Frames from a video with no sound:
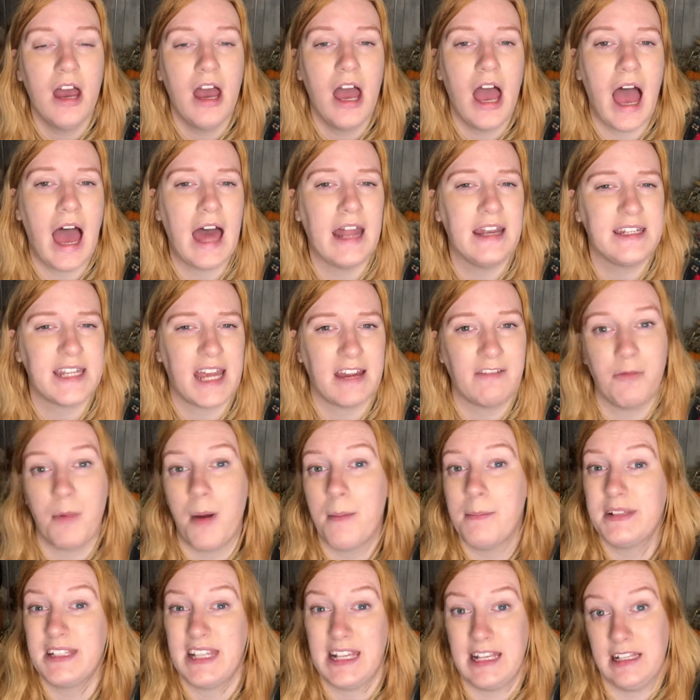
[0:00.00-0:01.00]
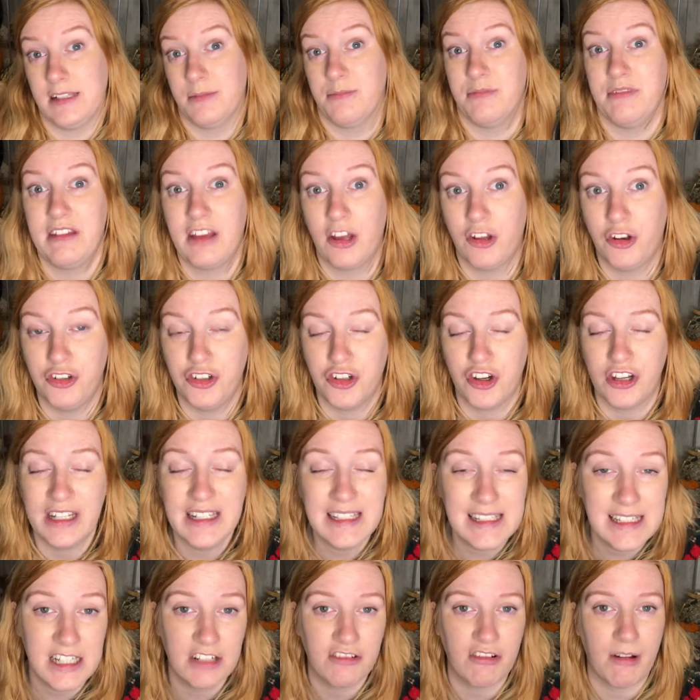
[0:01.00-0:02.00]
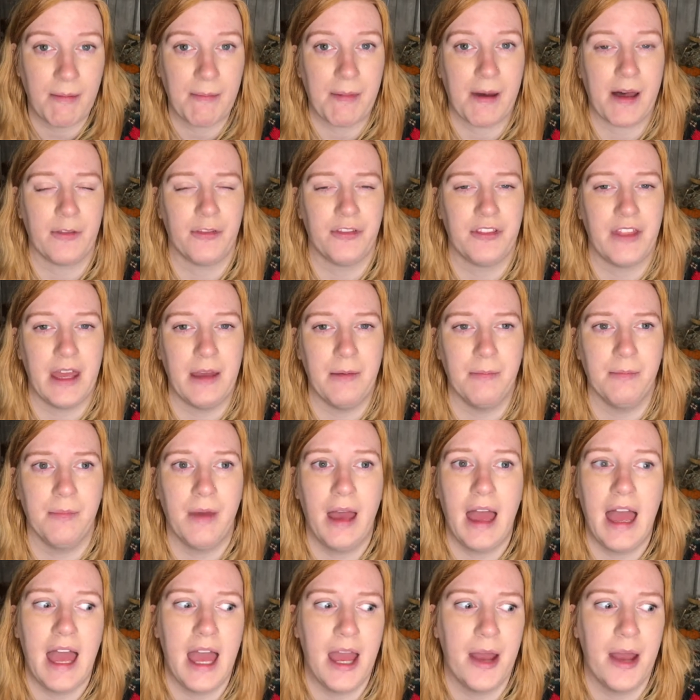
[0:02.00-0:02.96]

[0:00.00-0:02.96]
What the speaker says: and I remember seeing something on your Instagram about them.